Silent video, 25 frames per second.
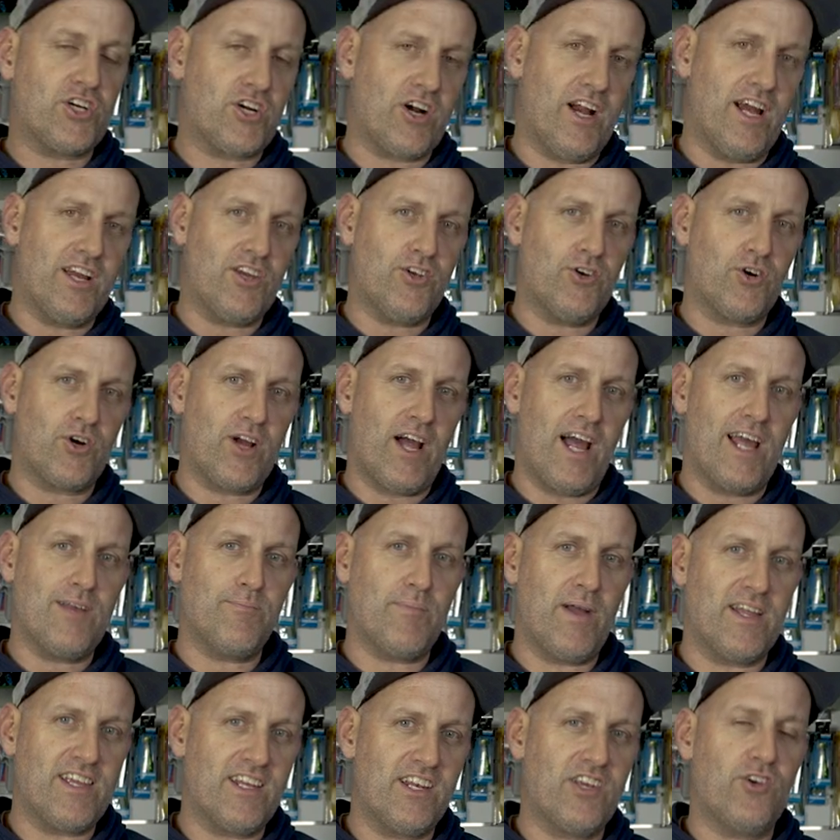crank your
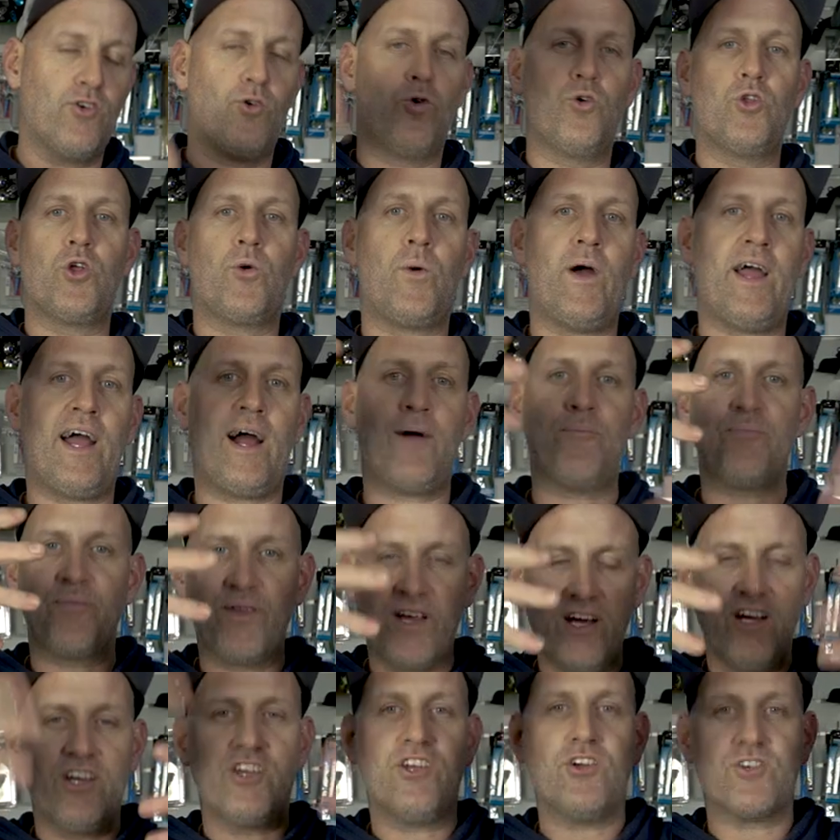gain manually all the way up,
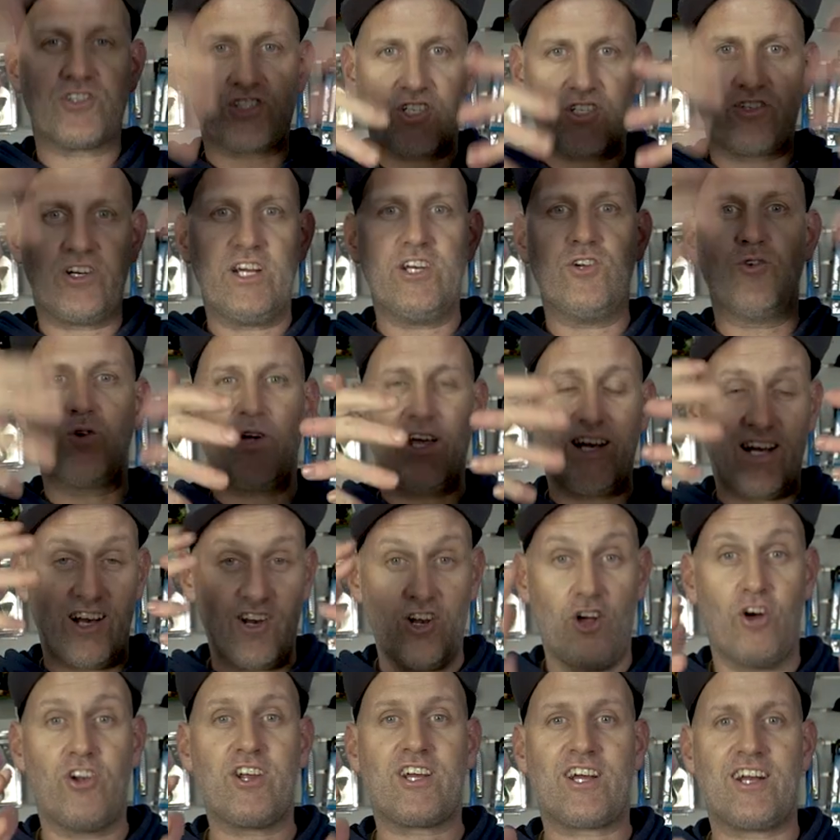your screen will get a
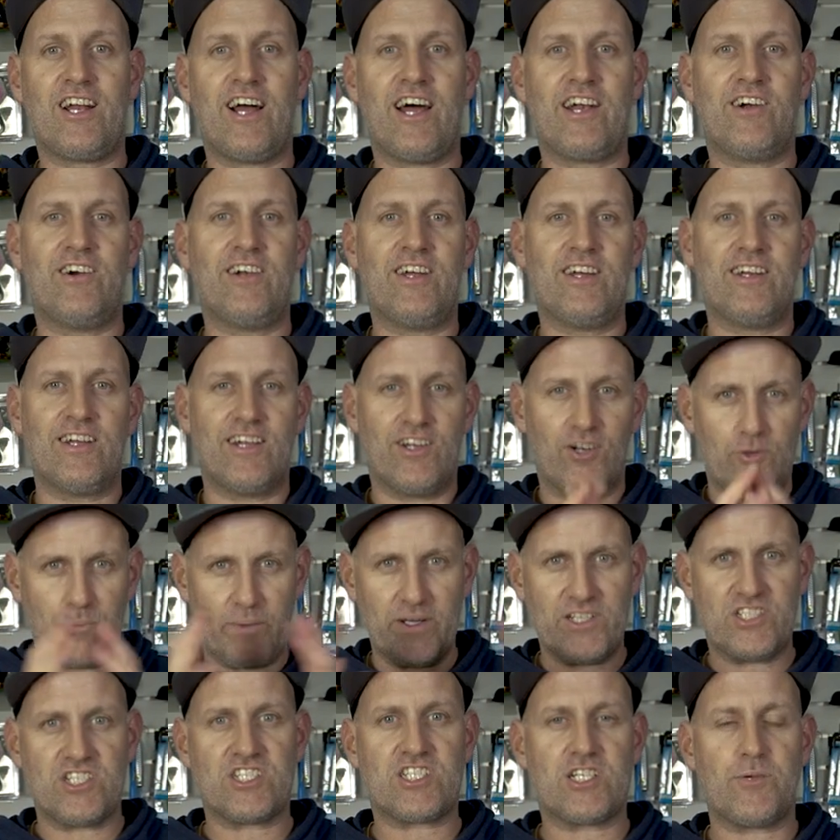lot of clutter in it. It'll
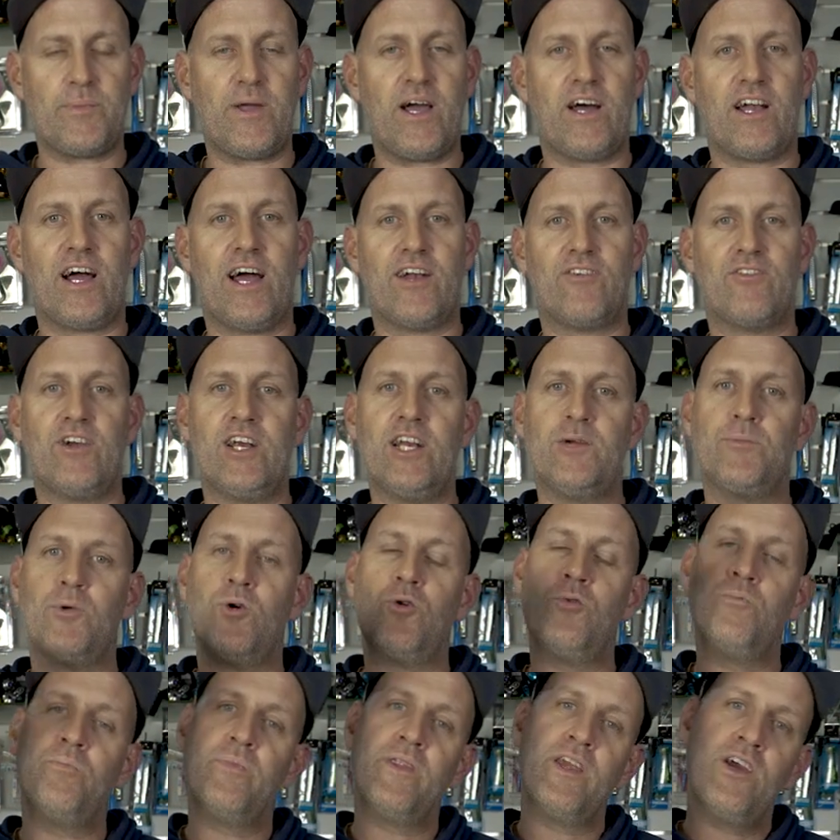be just about
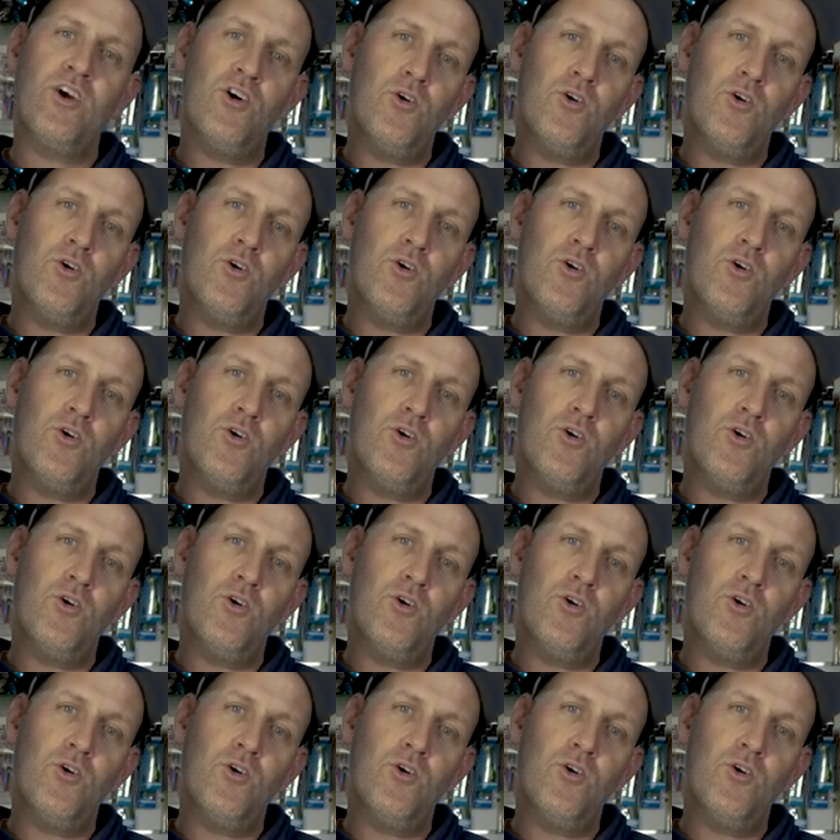unreadable.